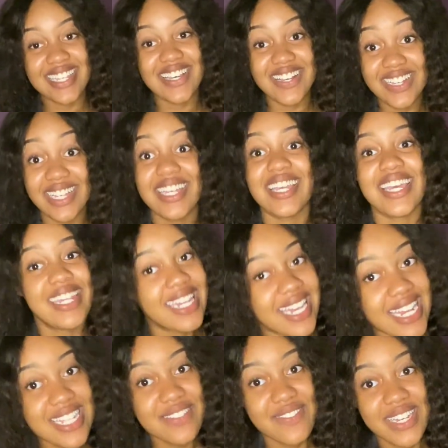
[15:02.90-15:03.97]
y'all in the
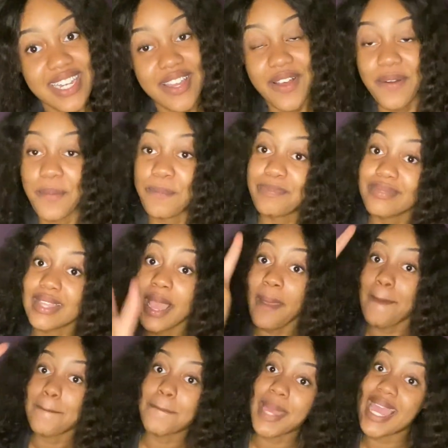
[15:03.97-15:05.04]
next video.
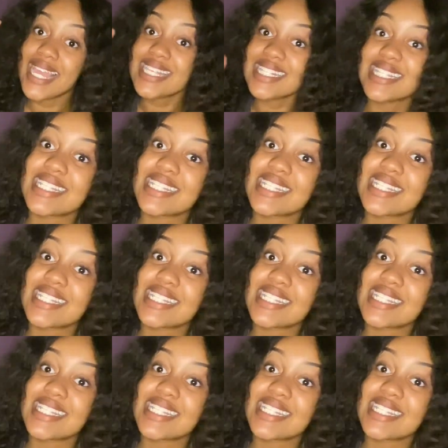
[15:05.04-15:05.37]
Peace.